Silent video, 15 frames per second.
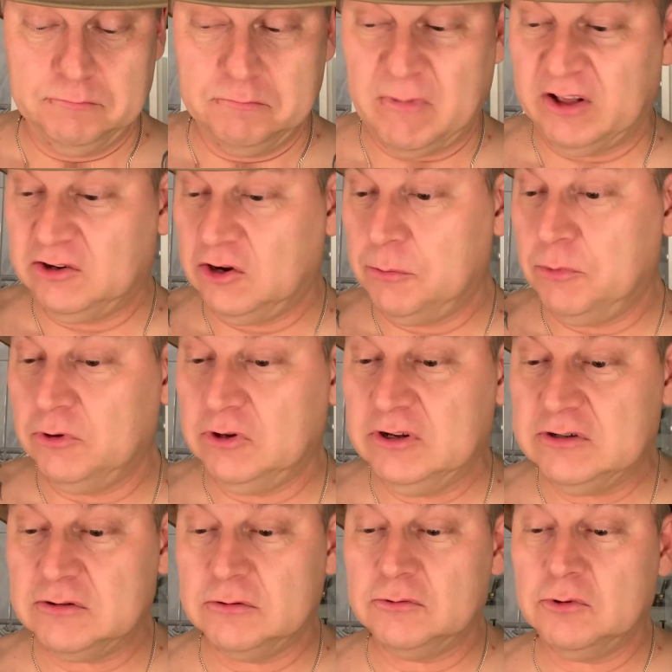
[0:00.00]
my tribute
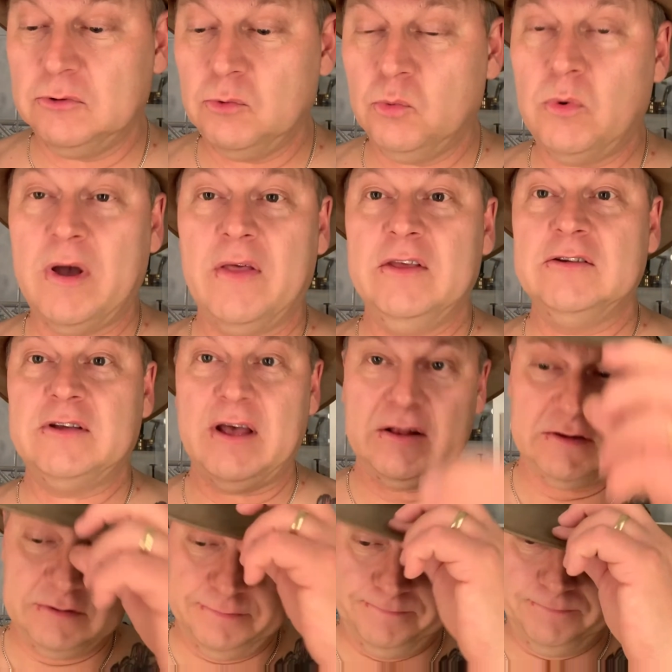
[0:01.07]
is to wear this
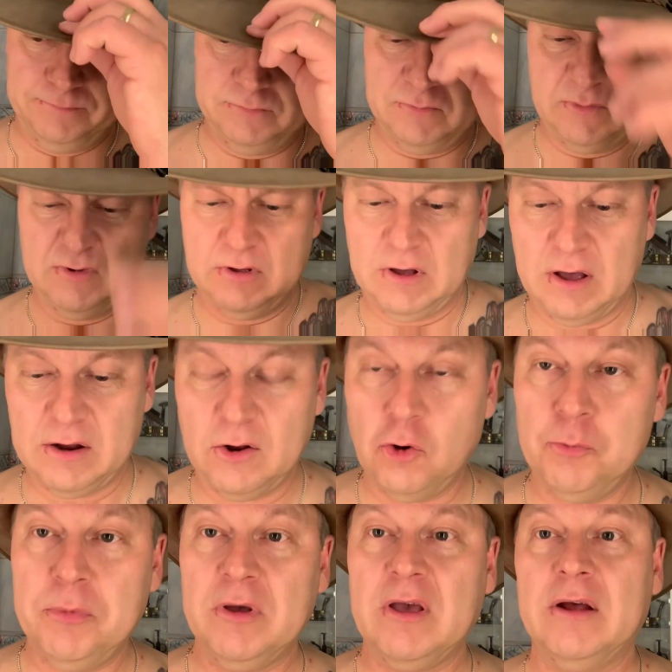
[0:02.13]
hat and
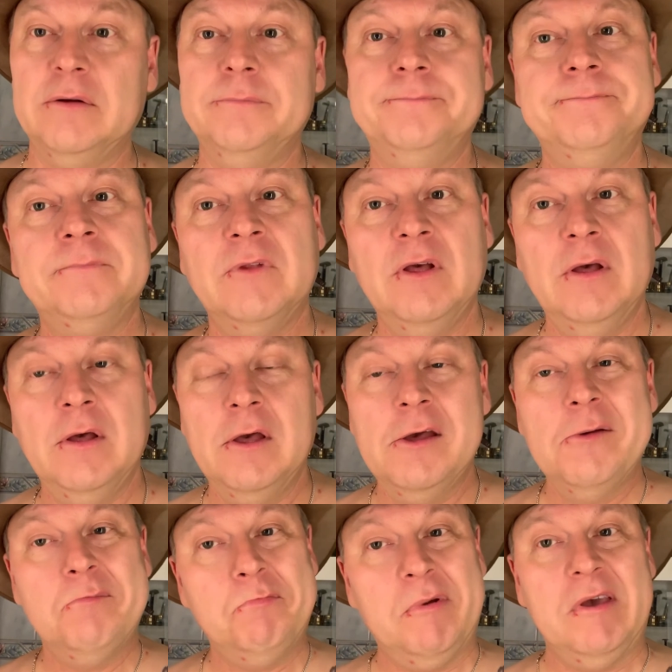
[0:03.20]
hope he can
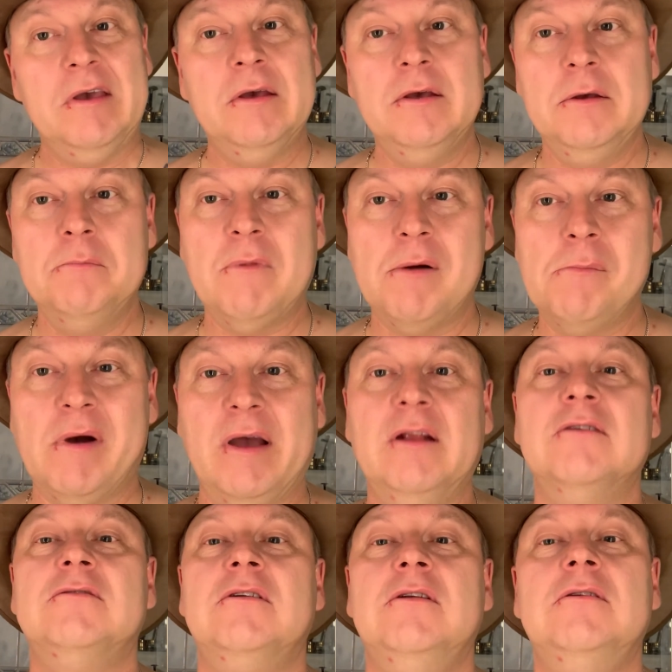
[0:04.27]
be in my
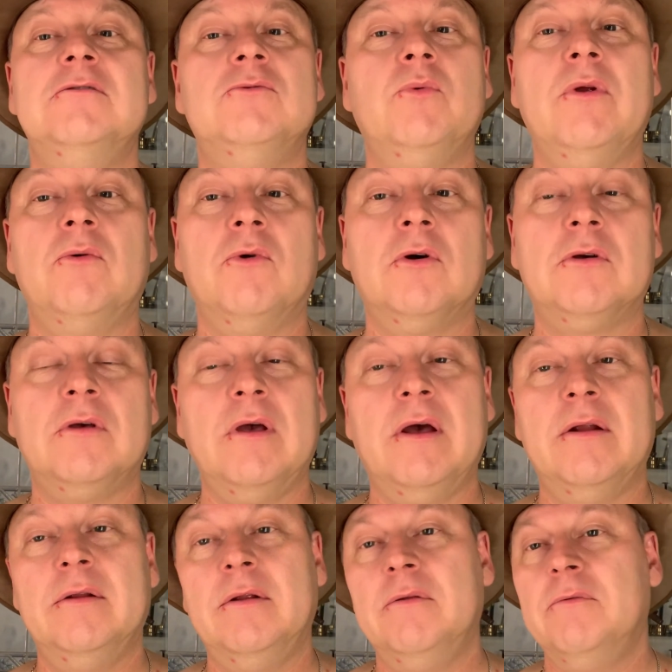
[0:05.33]
mind in Sweden Rock
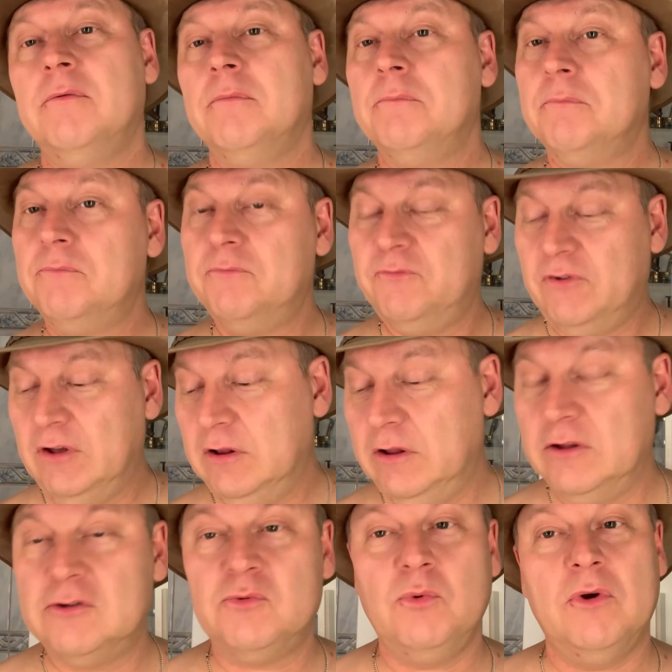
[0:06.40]
and feel
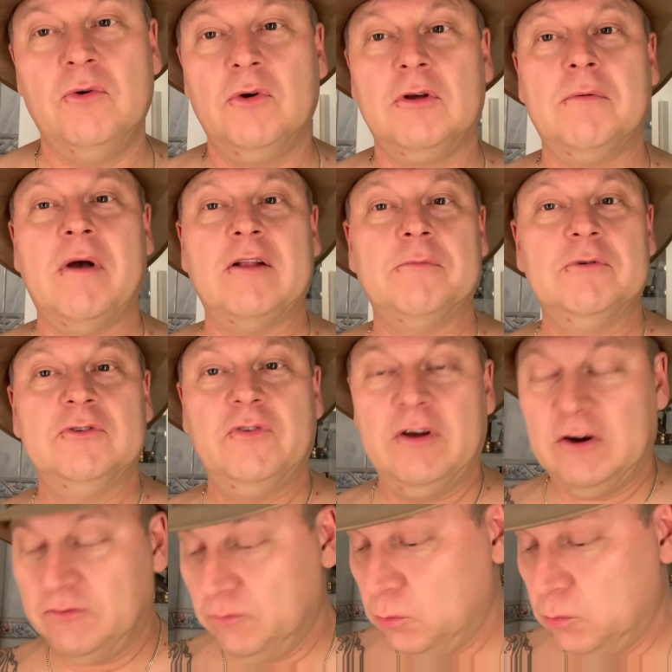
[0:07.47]
the Sweden Rock atmosphere.